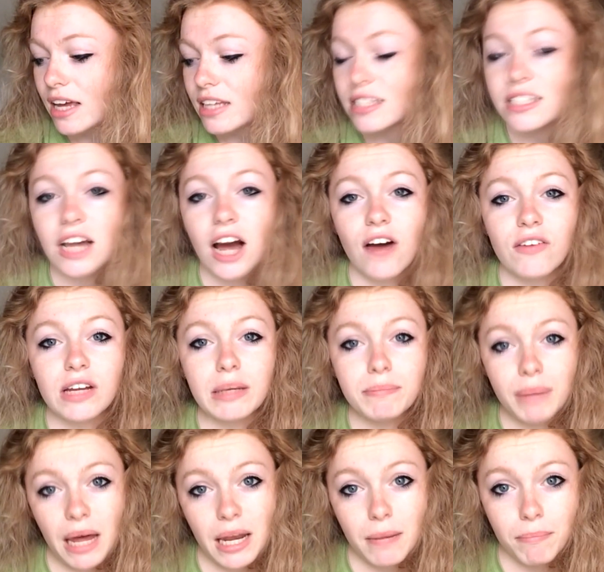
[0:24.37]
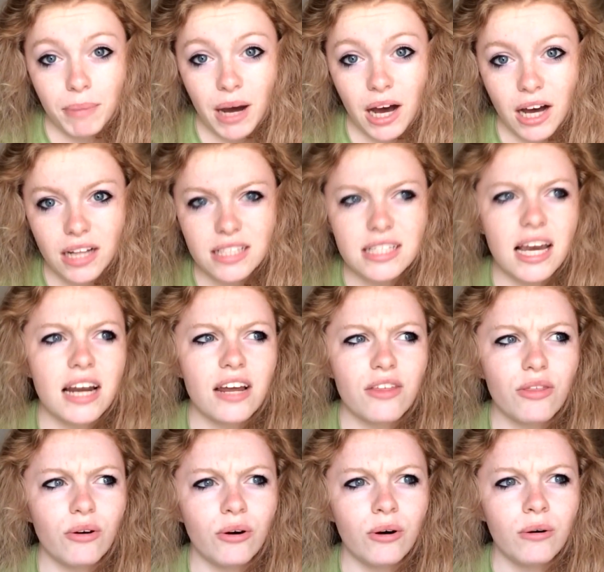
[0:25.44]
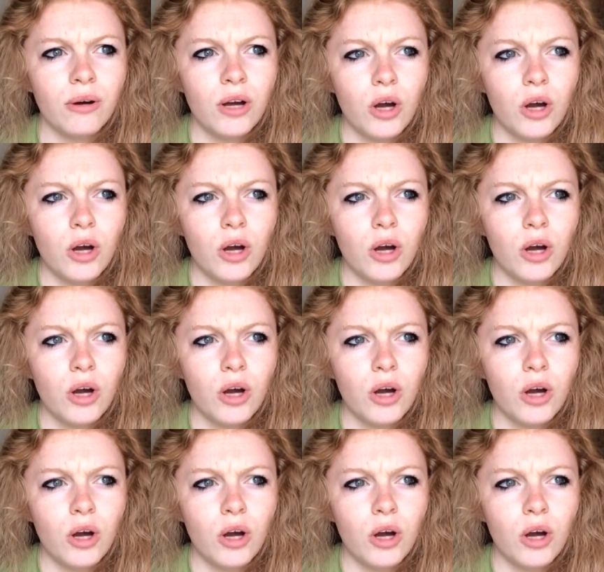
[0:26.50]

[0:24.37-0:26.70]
starring Ben Barnes, and I thought,